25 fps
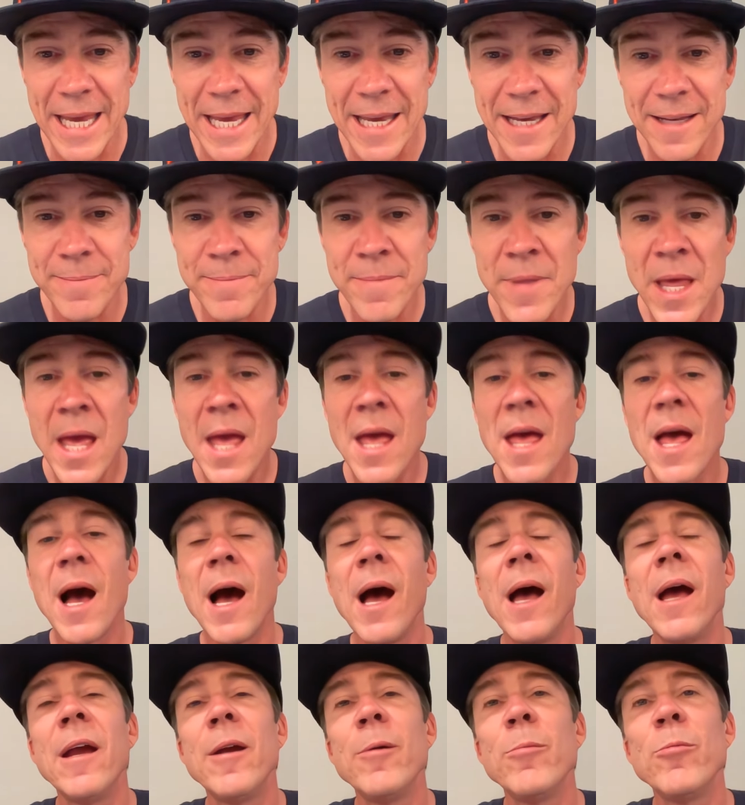in.
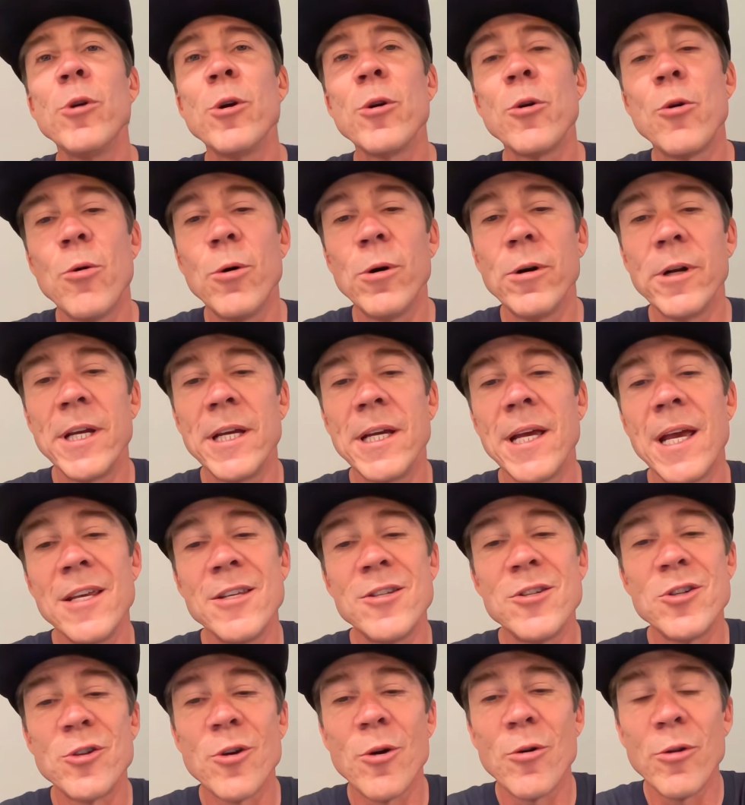I'm recording a
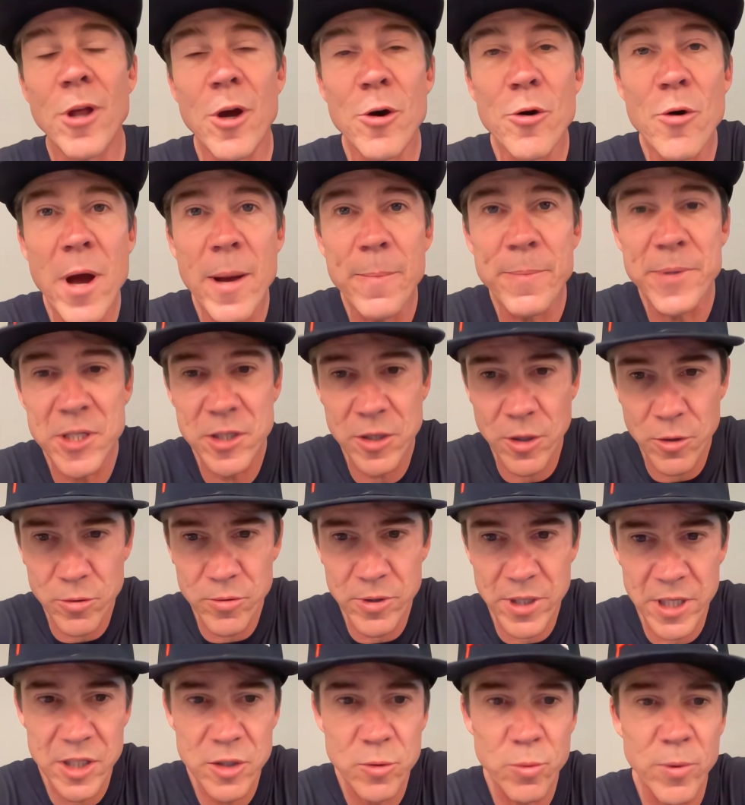solo
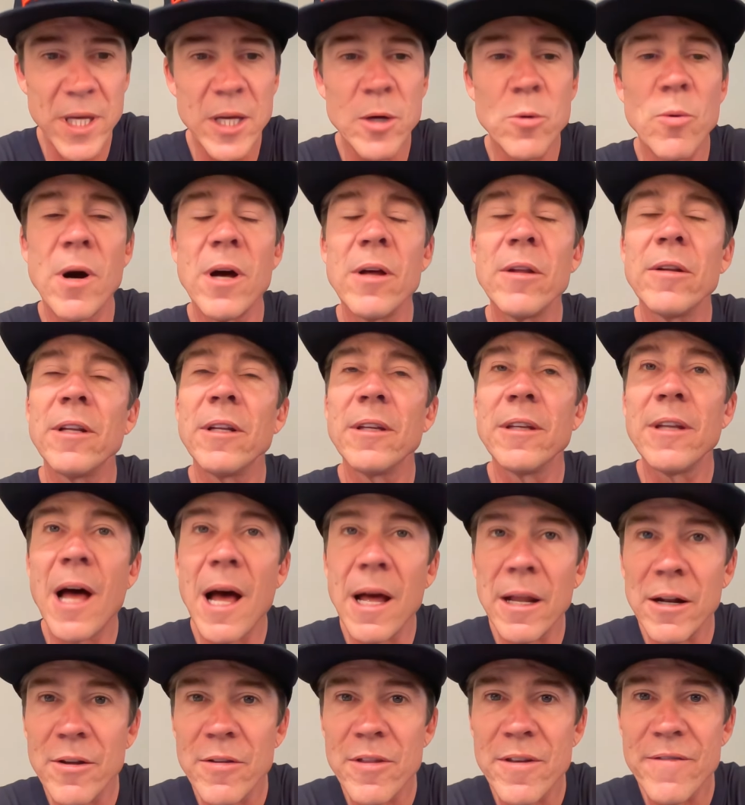episode this week while a
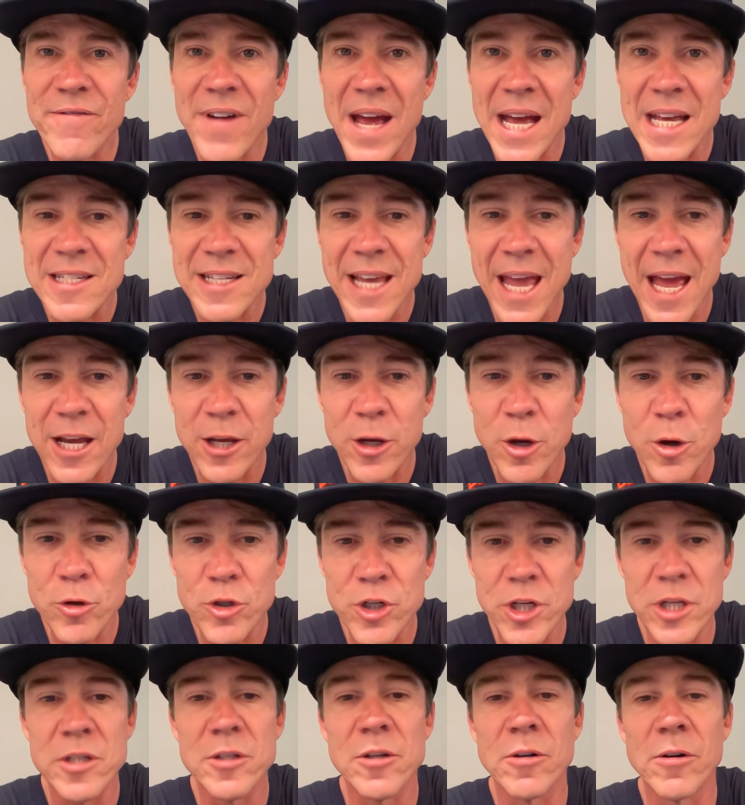lot of the FastCat
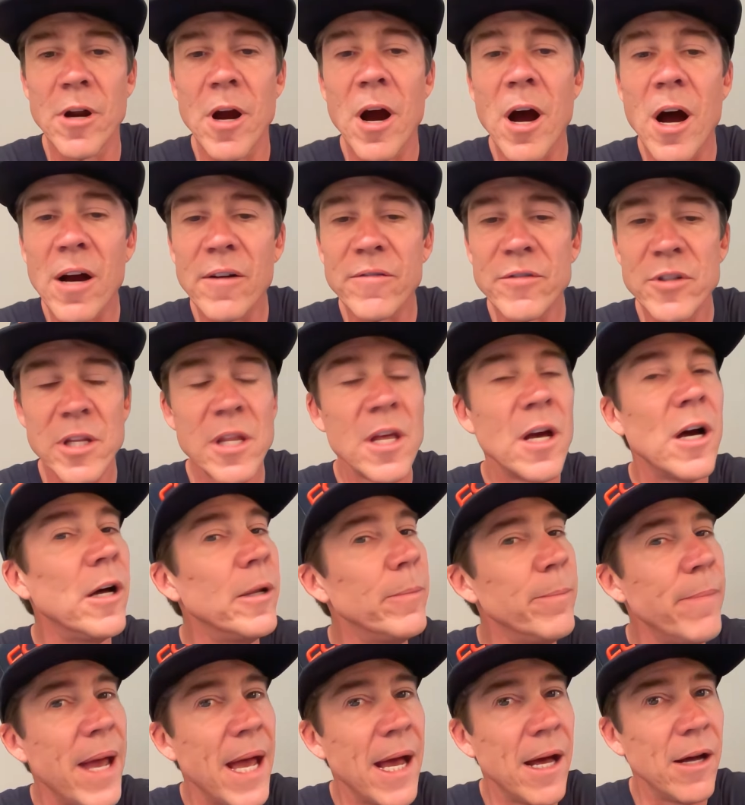coaches are off to the
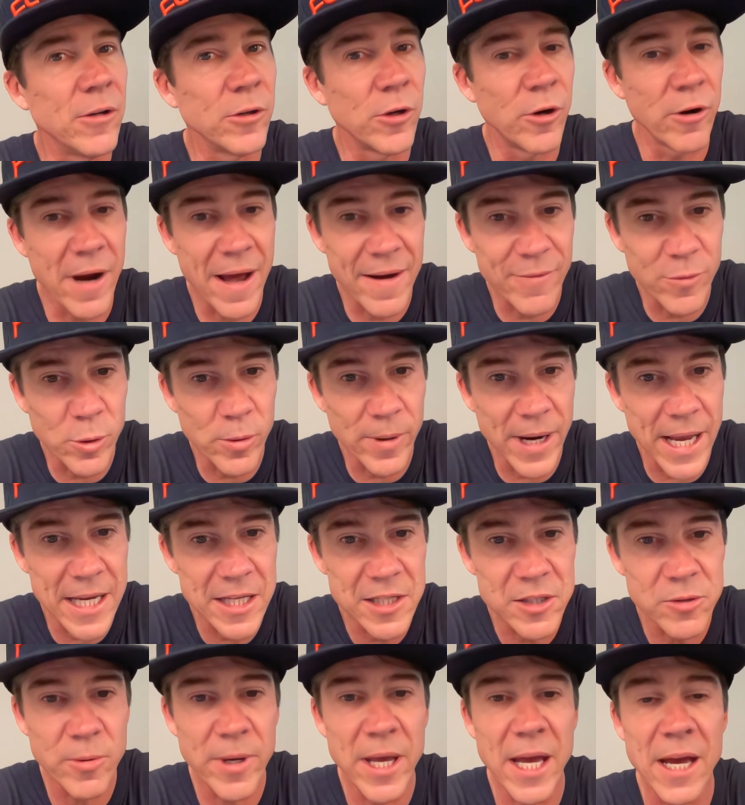Unbound Gravel
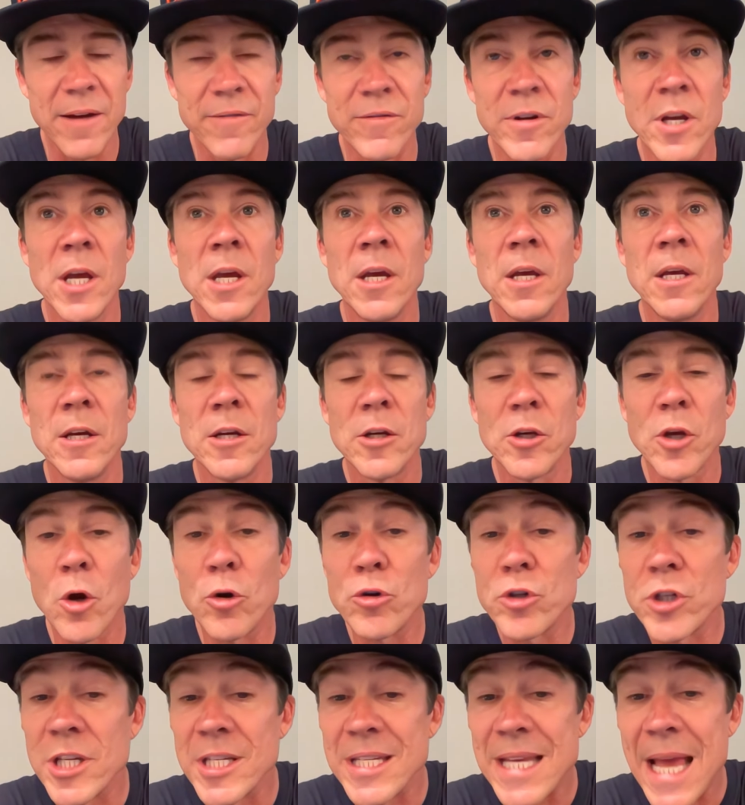Race. We have
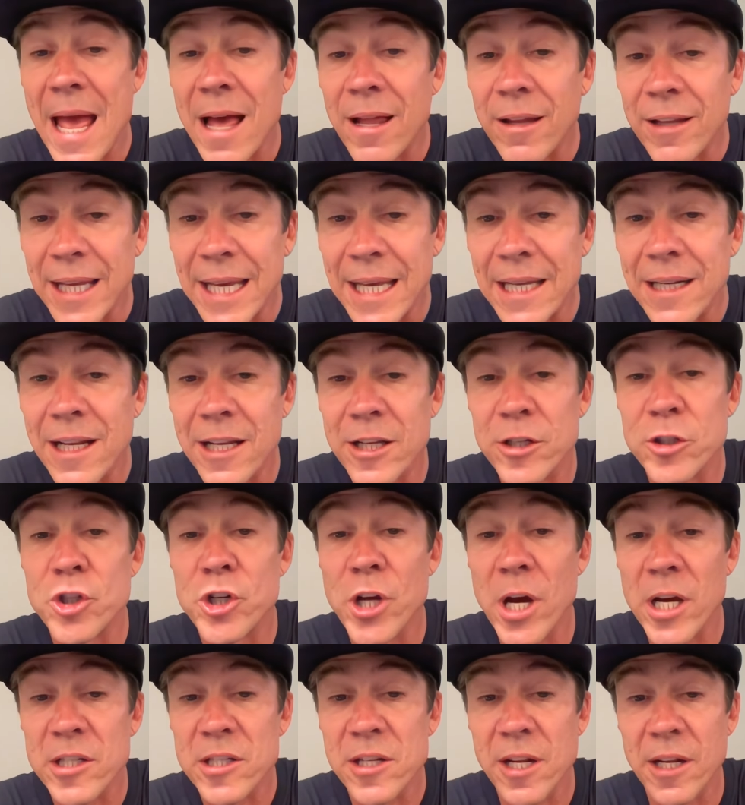coaches Elliot and
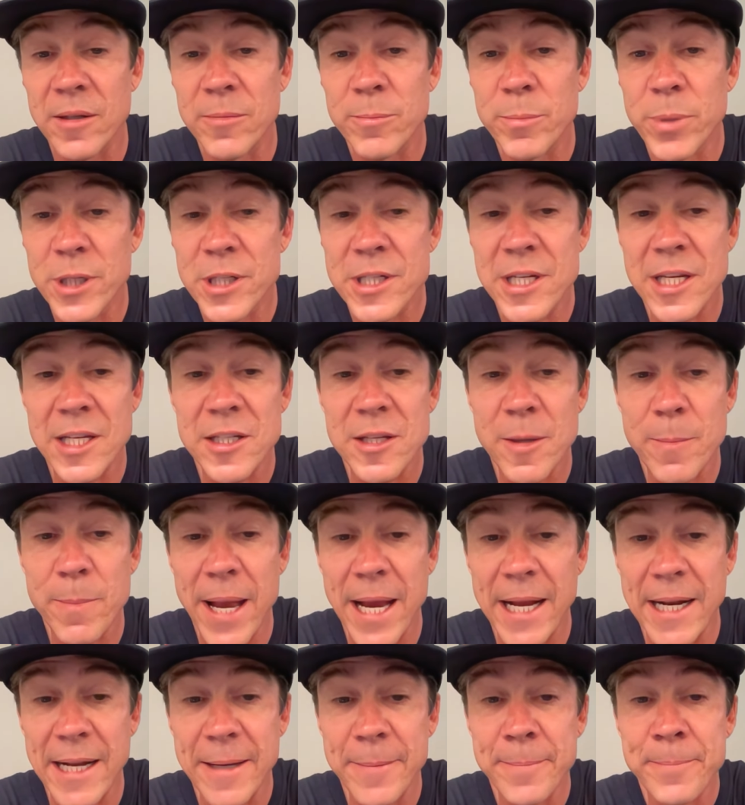Justin
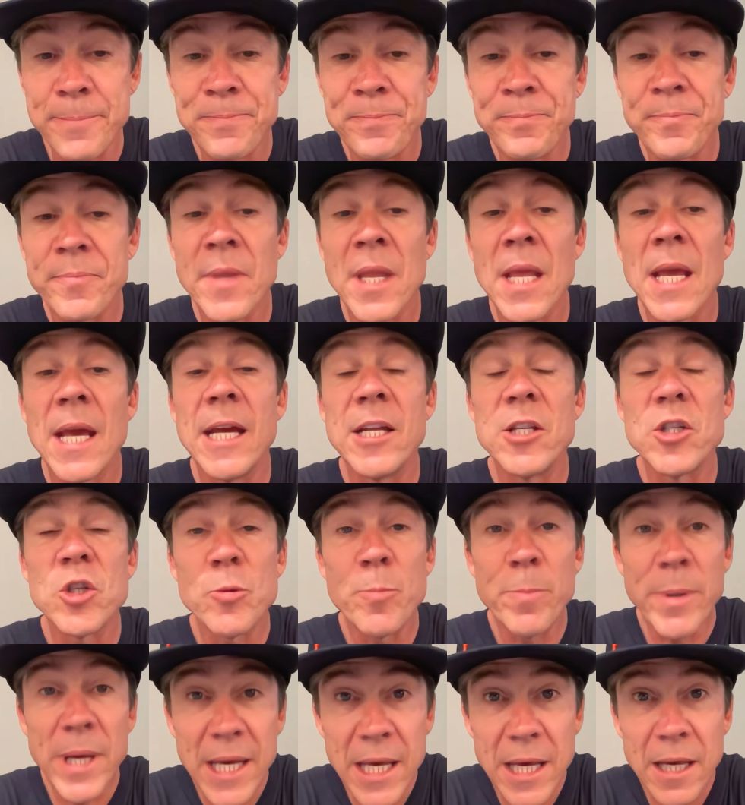participating. And
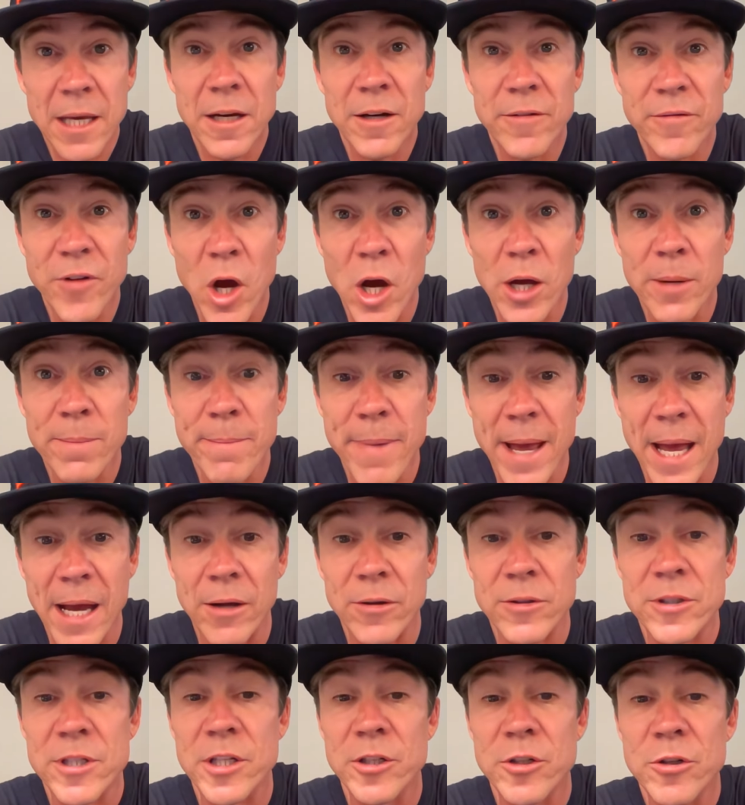speaking of
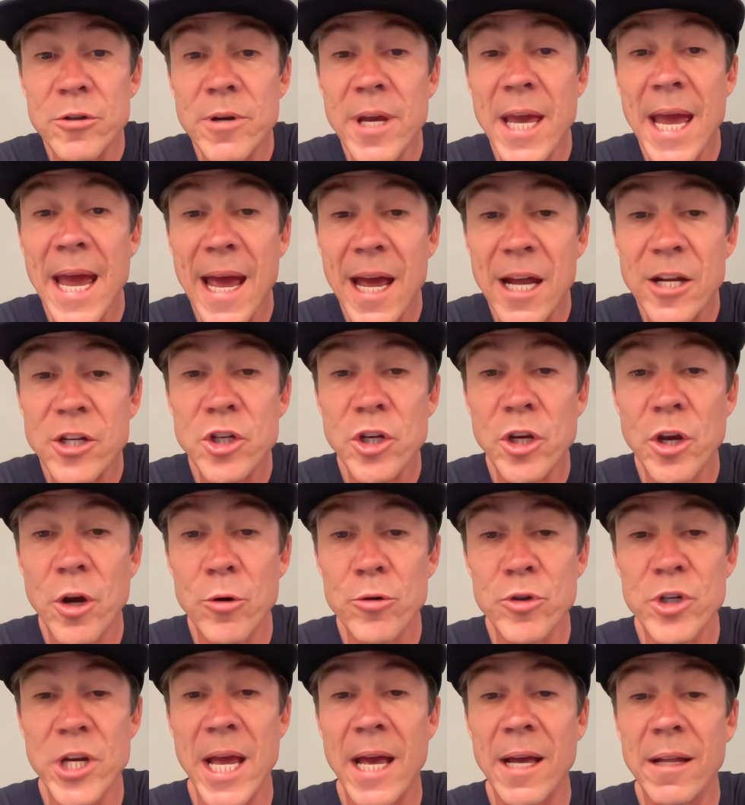Unbound, did you catch
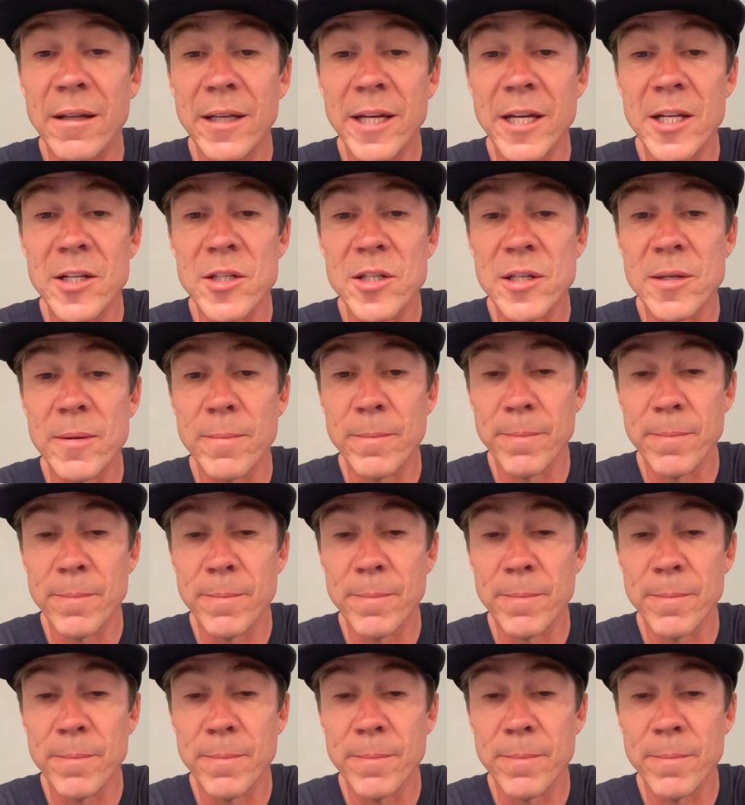Coach Elliot's